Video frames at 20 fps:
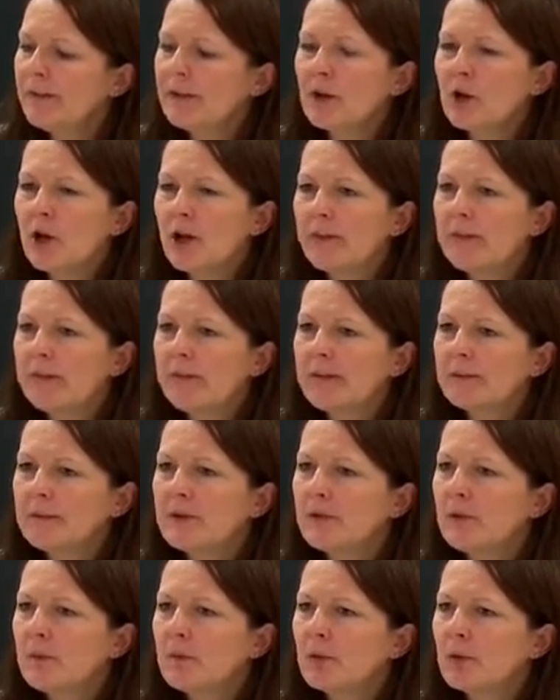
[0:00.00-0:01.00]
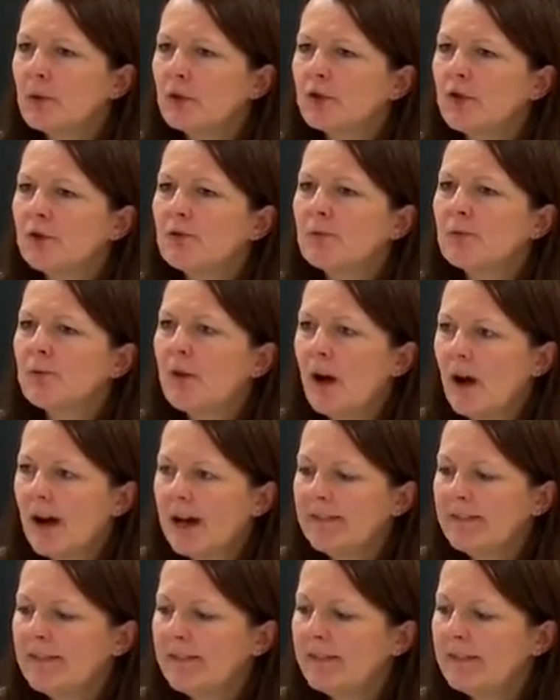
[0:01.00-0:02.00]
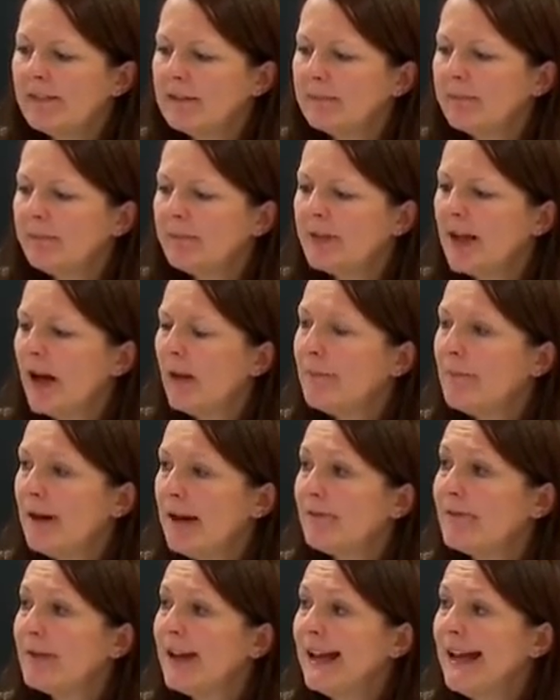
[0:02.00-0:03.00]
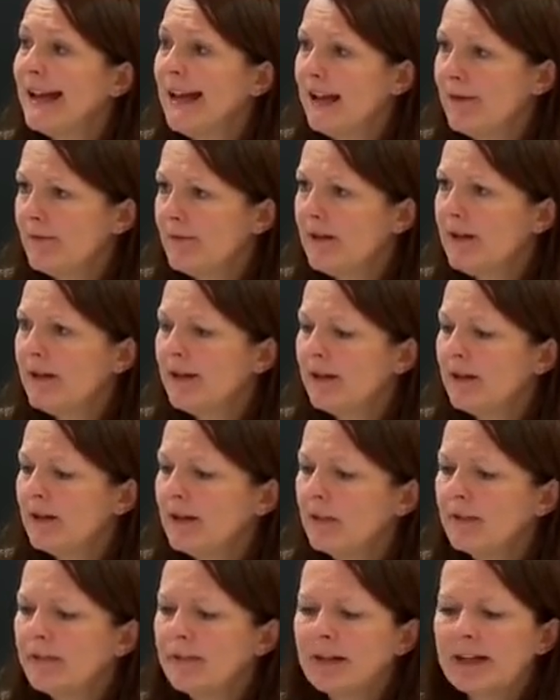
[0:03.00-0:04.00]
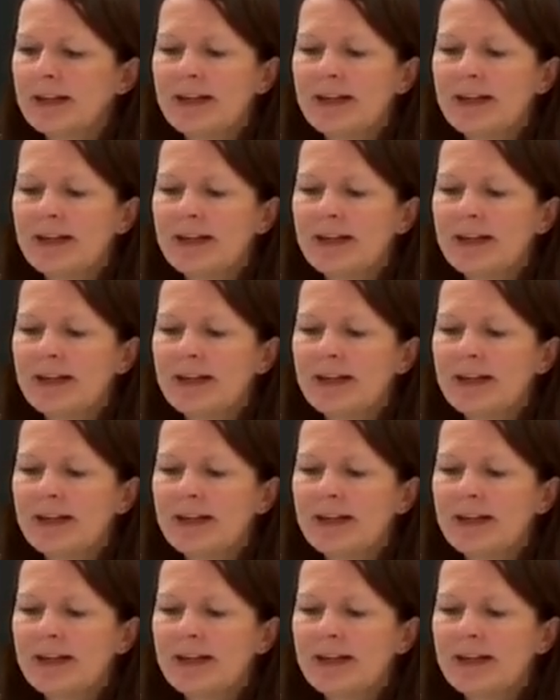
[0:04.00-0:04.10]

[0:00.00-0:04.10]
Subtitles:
the concept of abortion rights above everything else,